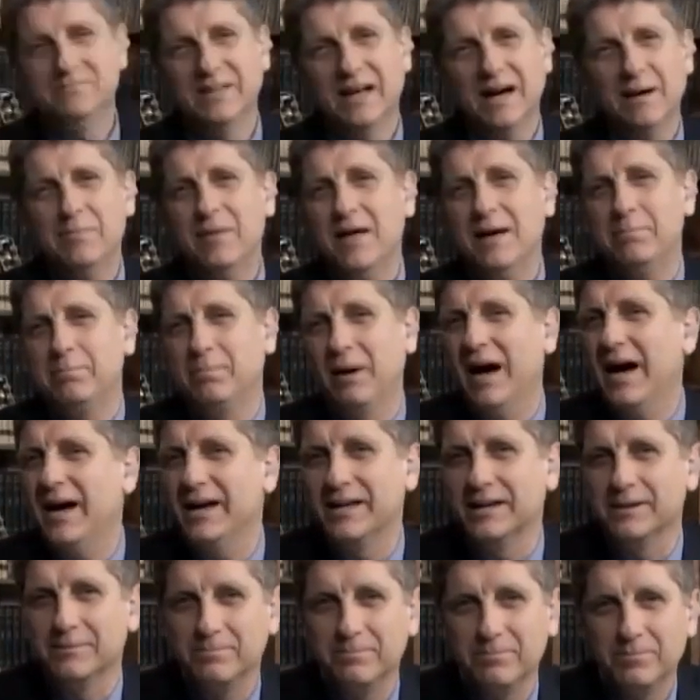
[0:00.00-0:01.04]
I'm not
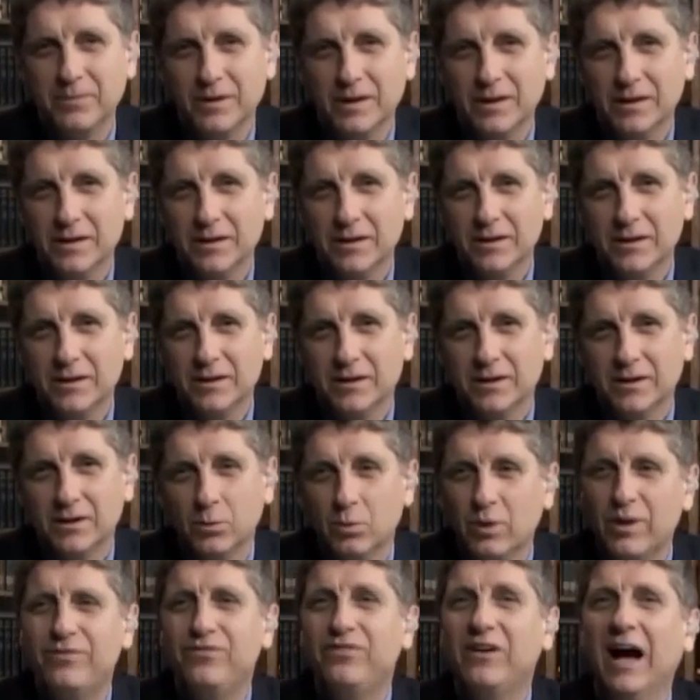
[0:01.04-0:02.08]
buying.
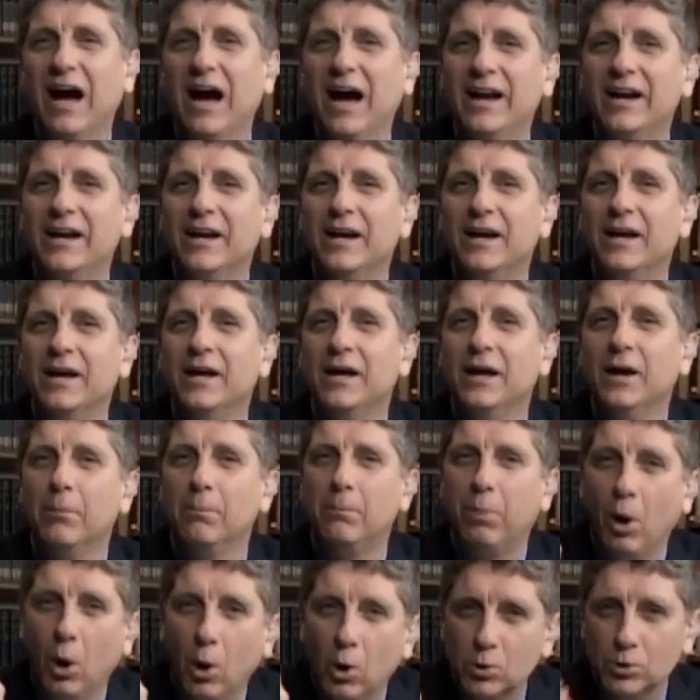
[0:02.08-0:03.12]
We've got
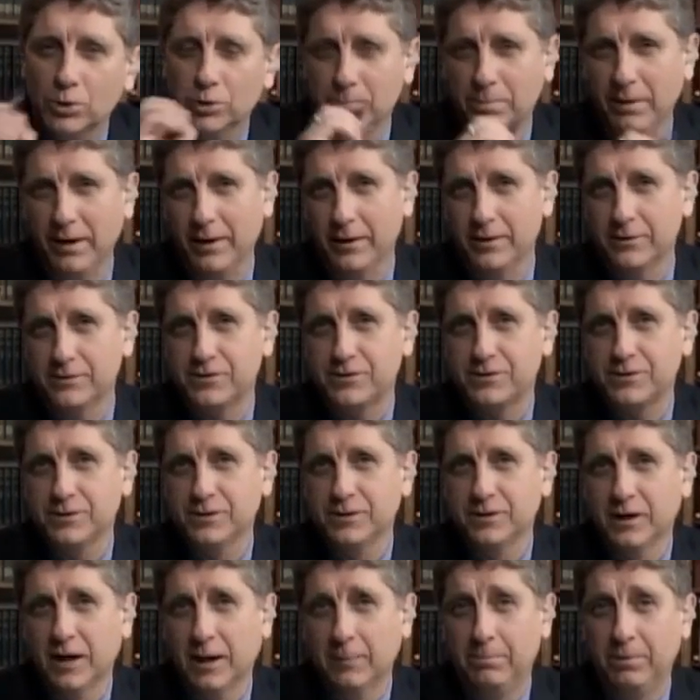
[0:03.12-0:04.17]
polar bears
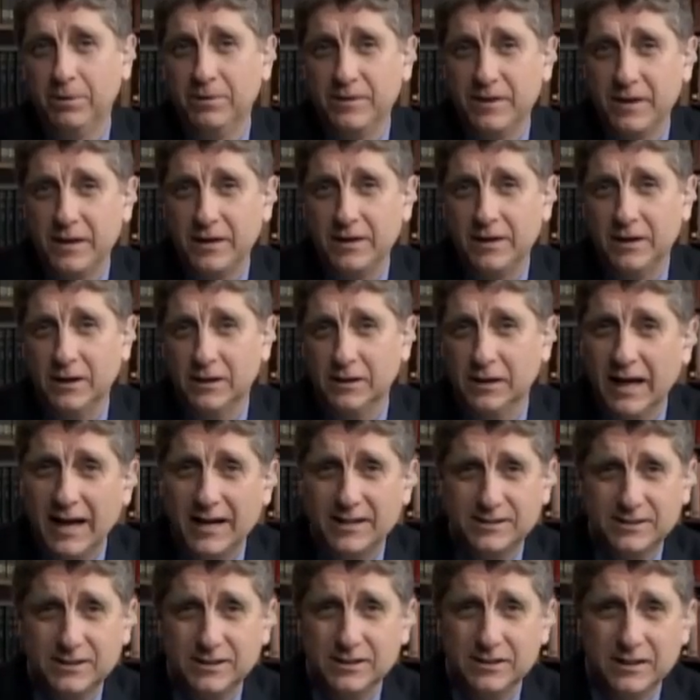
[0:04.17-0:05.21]
up in the
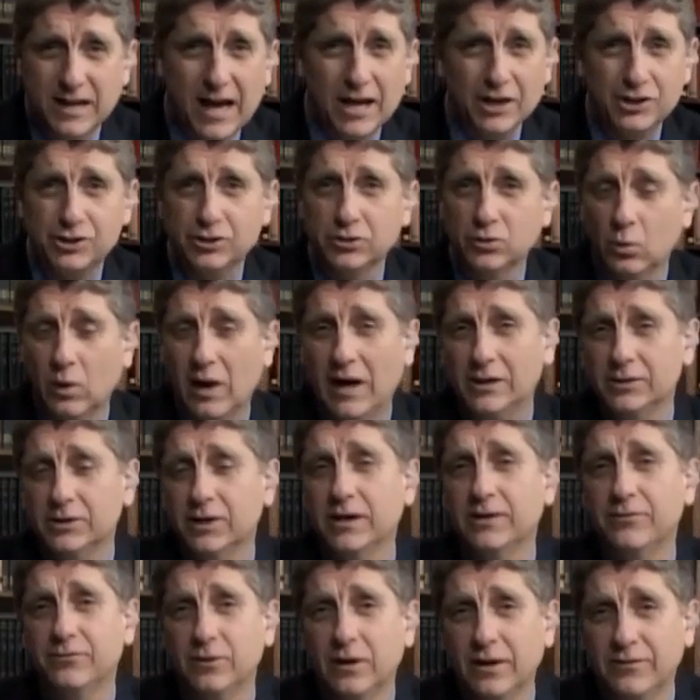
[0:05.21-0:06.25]
Alaskan National
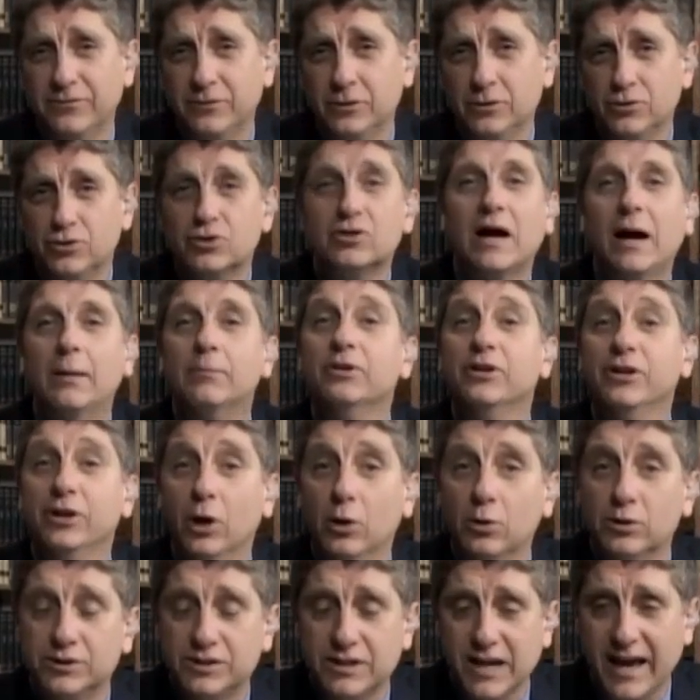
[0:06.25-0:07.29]
Wildlife Refuge, commonly
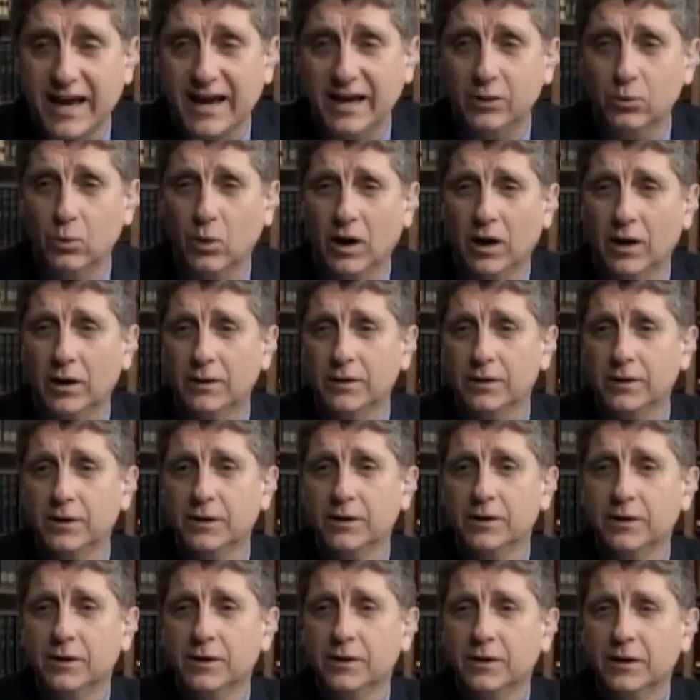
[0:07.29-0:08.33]
known as ANWR.
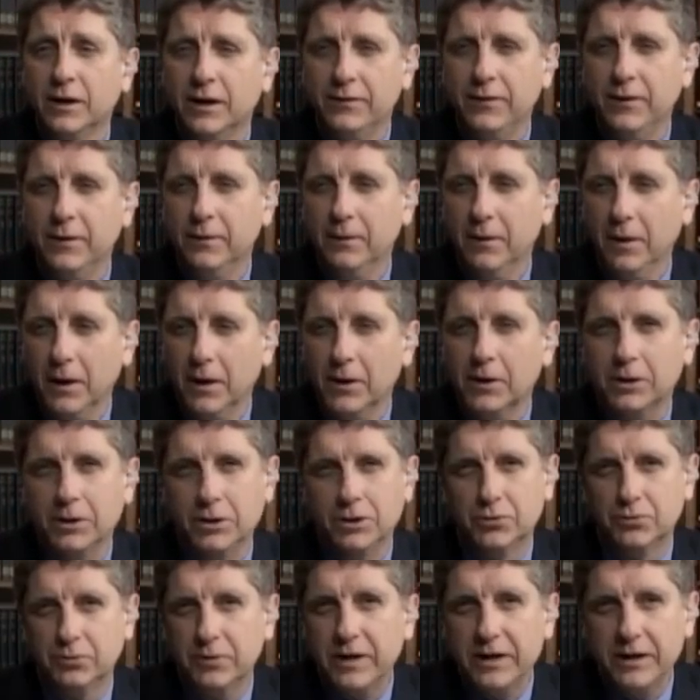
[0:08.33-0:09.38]
And there are
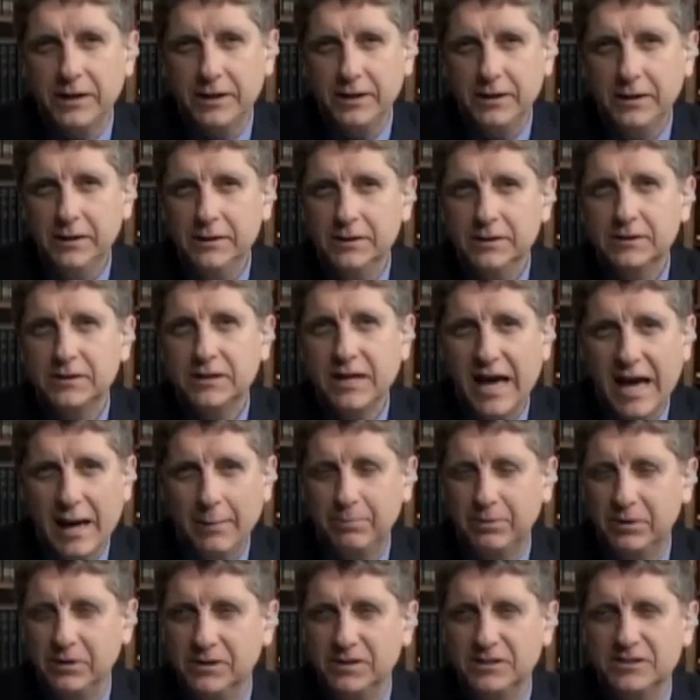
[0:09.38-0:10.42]
greedy
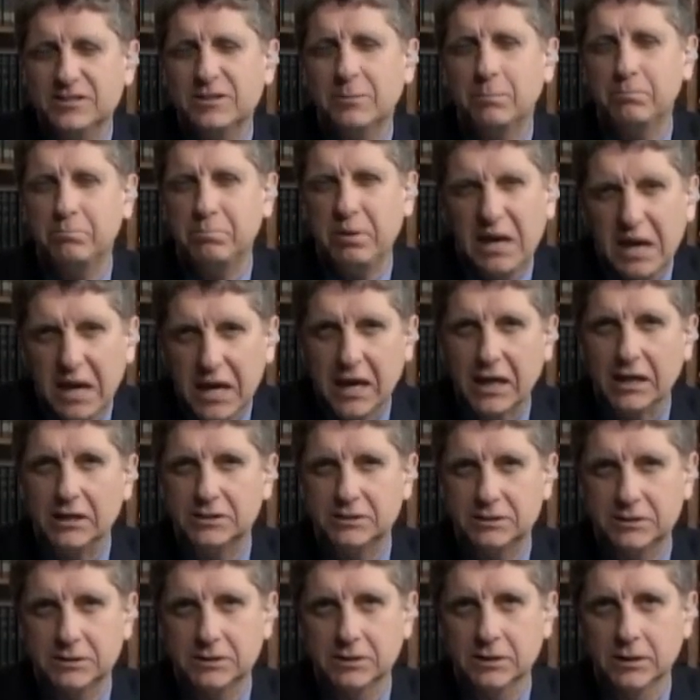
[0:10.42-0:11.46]
capitalist
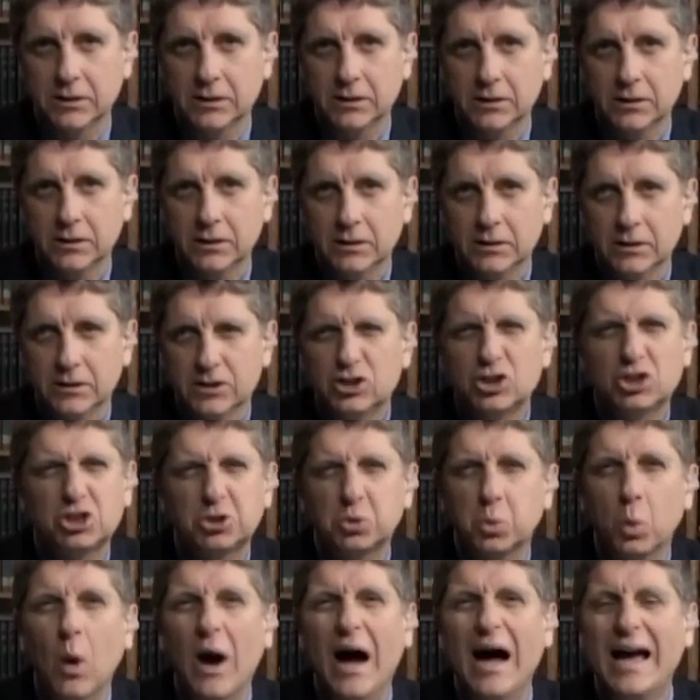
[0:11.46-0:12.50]
pigs,
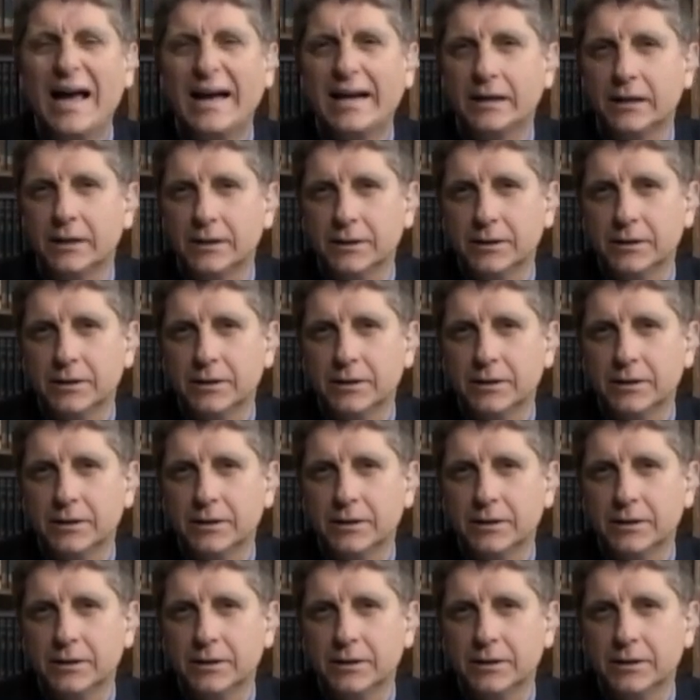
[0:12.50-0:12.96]
swine,